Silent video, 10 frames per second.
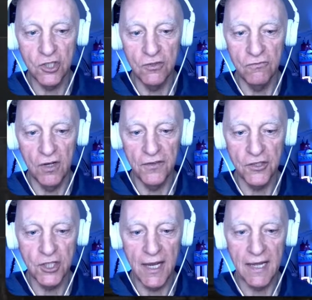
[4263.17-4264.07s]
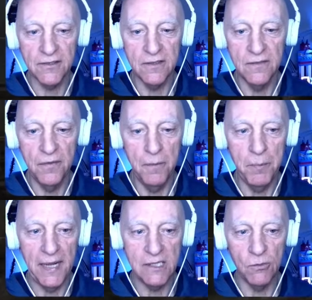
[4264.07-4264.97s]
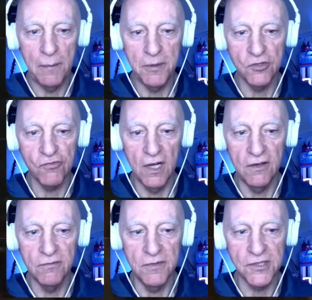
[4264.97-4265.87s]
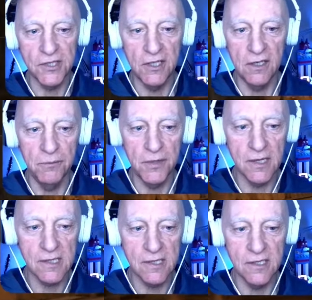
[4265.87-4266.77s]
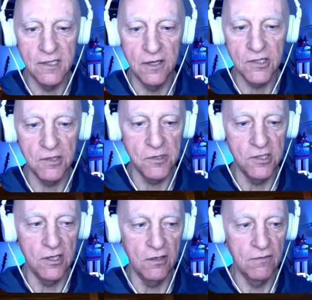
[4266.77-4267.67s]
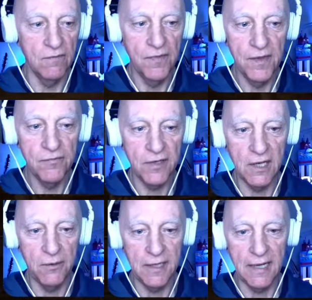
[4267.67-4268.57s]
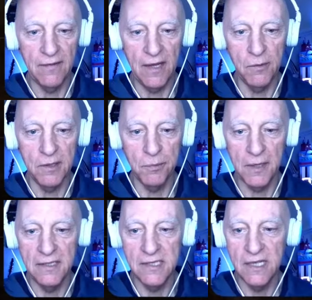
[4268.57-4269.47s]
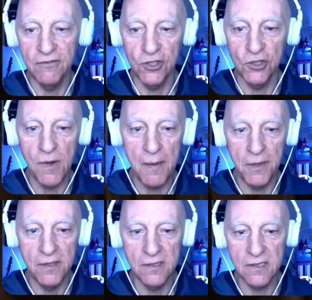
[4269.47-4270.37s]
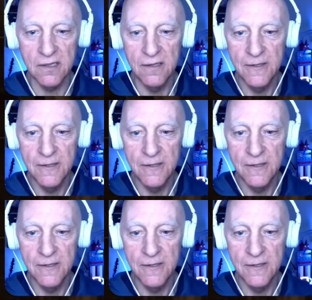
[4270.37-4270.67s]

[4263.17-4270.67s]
shoot, rather she had better weapons right from the start because there's no substitute for going out there with plenty of good weapons.